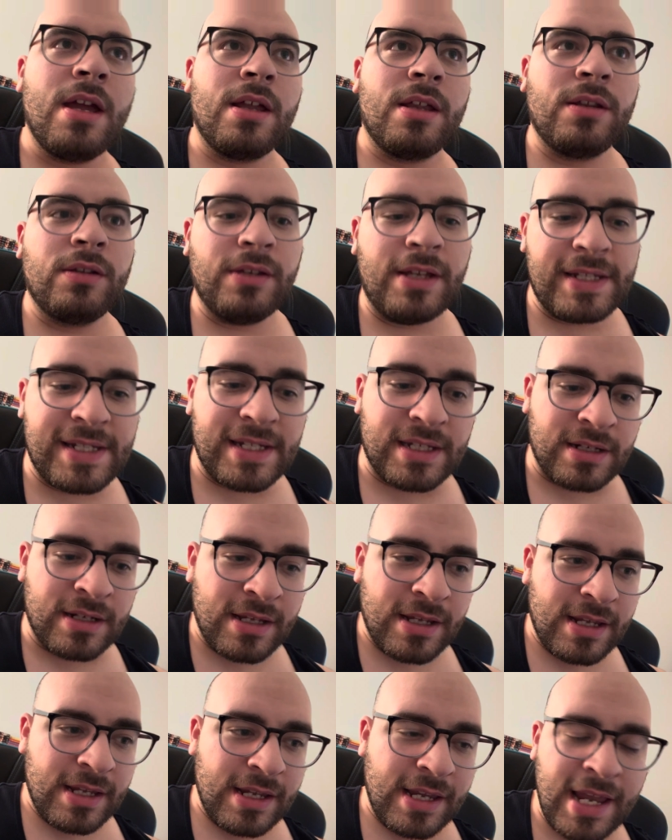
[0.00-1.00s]
Listen,
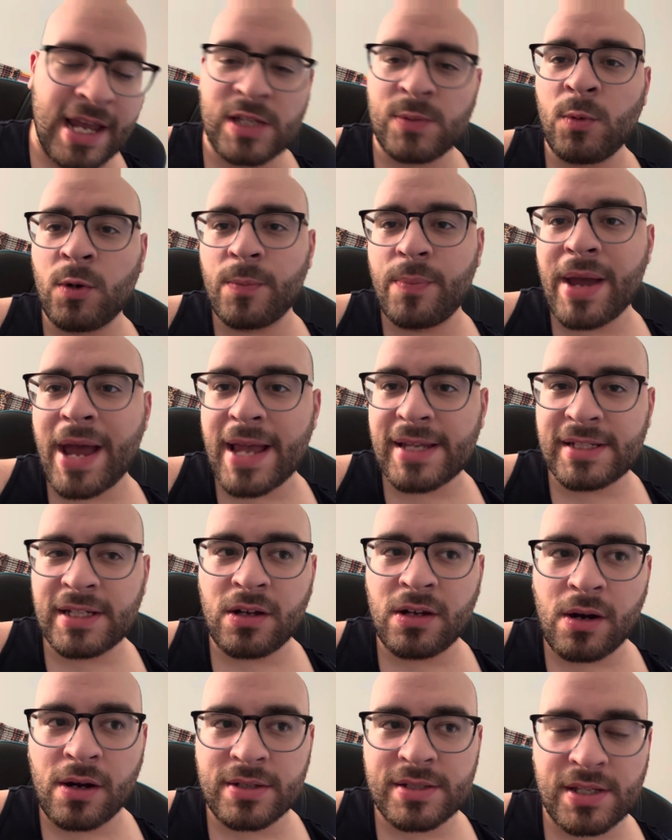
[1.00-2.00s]
he has more
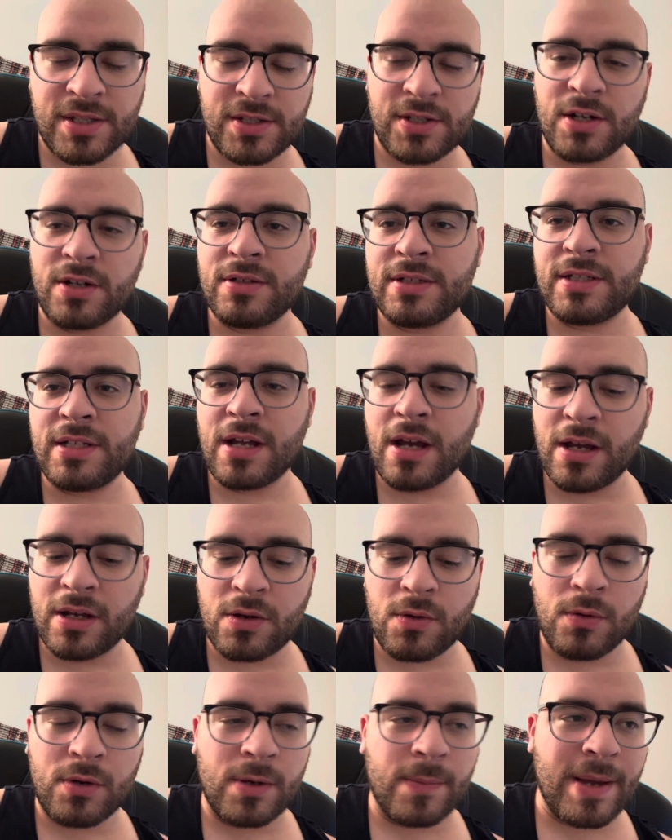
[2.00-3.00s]
passing yards than certain
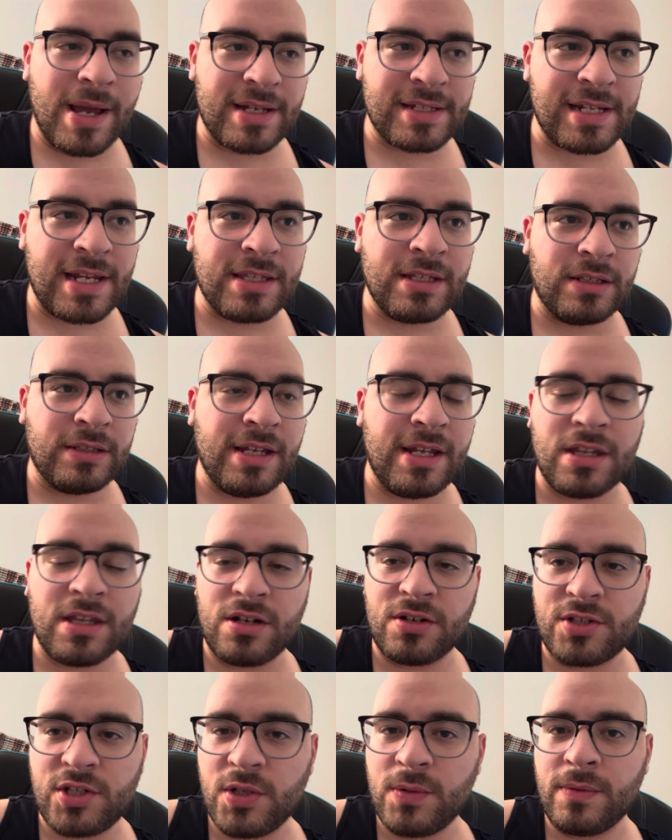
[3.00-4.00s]
quarterbacks in the league
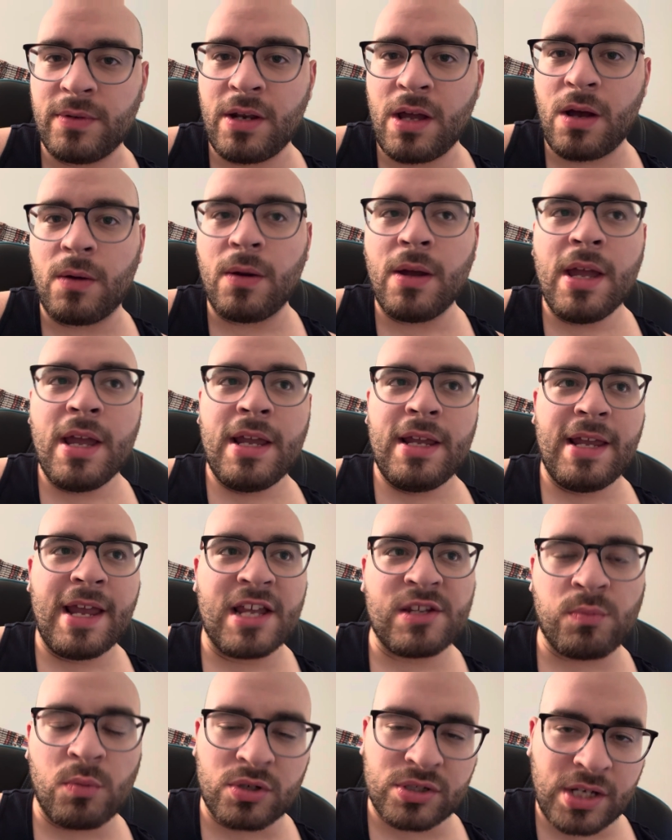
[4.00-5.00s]
that are 2-0. He
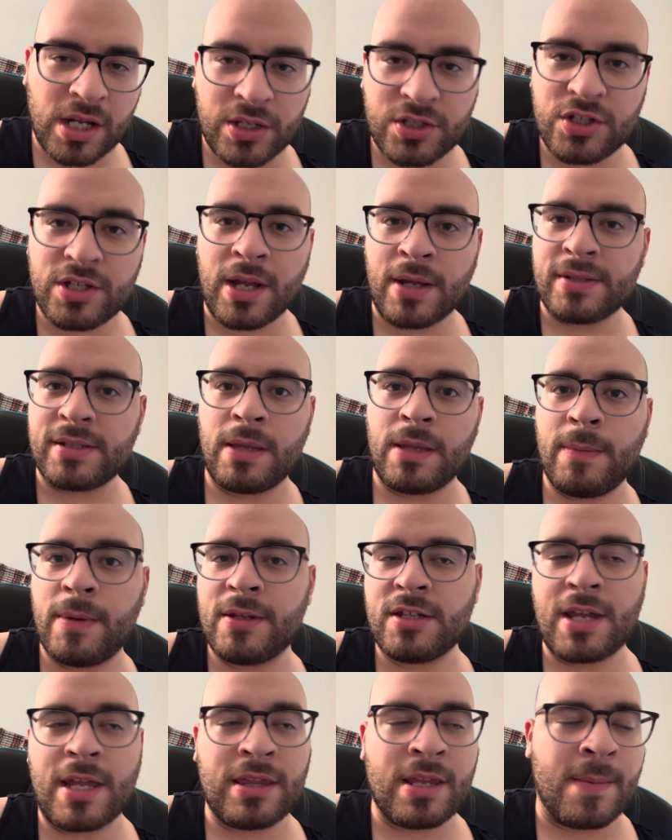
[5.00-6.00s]
has more touchdowns than
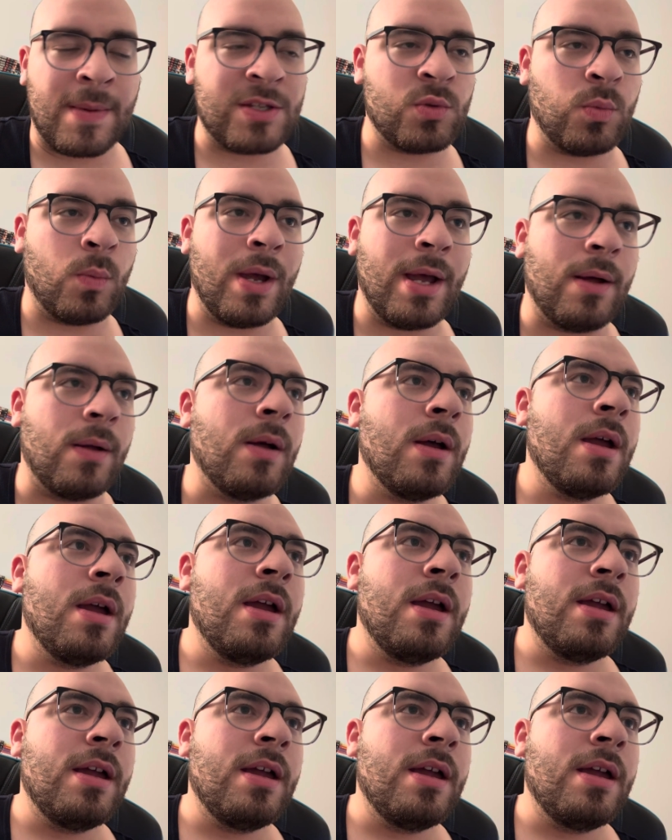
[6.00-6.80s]
them as well.